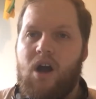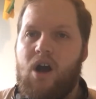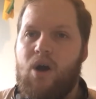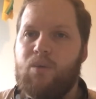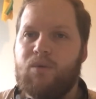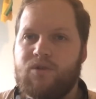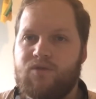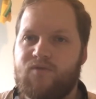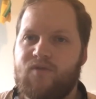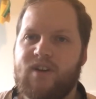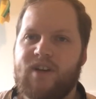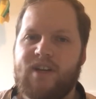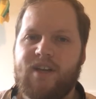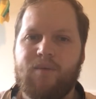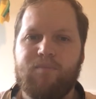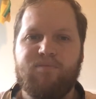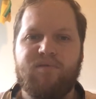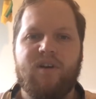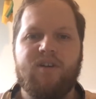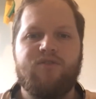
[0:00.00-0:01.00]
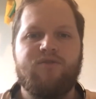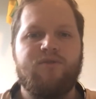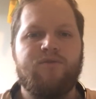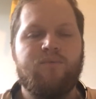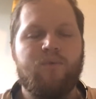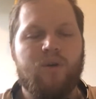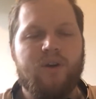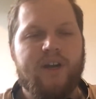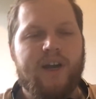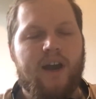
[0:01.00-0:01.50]
I was really impressed
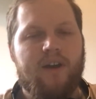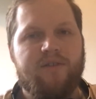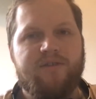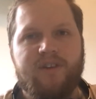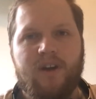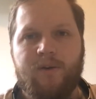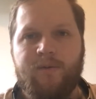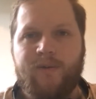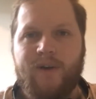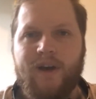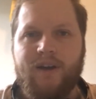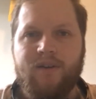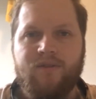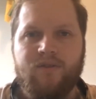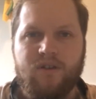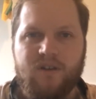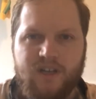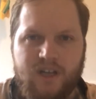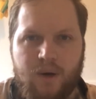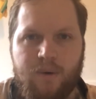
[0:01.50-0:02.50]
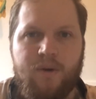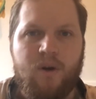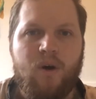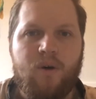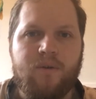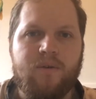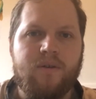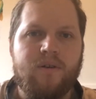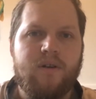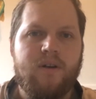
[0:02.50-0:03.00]
with what Gareth Southgate has got going
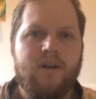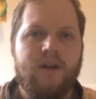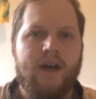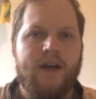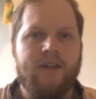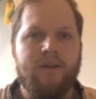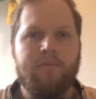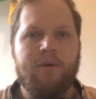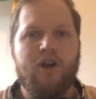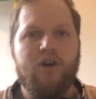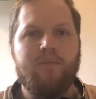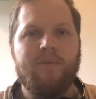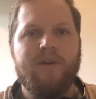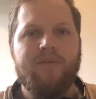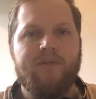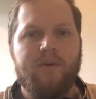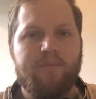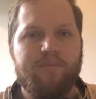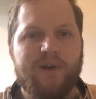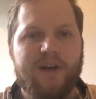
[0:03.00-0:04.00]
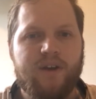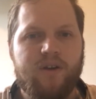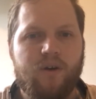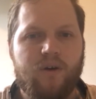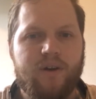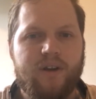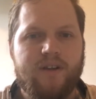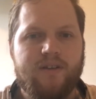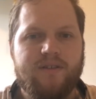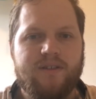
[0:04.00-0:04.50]
on at the moment, if I'm being
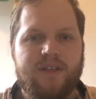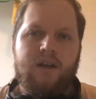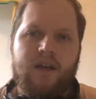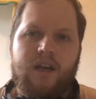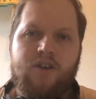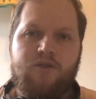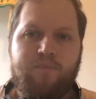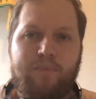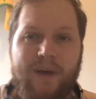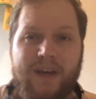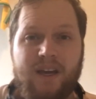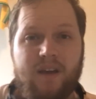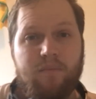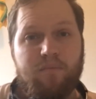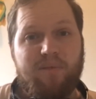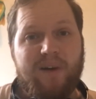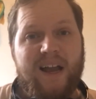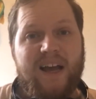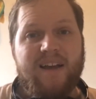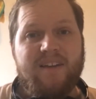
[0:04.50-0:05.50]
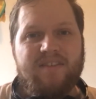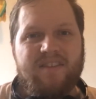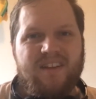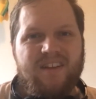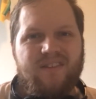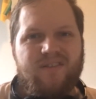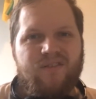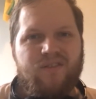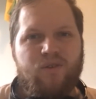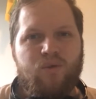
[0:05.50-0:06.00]
honest. He's picking players in
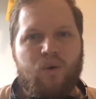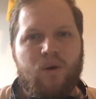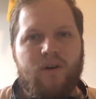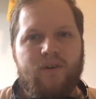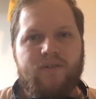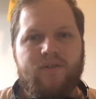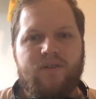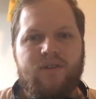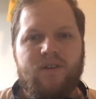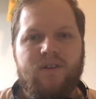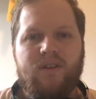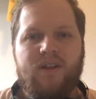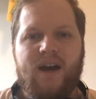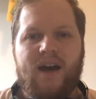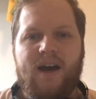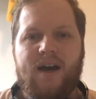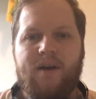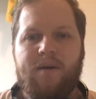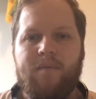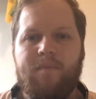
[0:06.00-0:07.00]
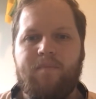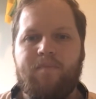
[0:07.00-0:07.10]
his squad that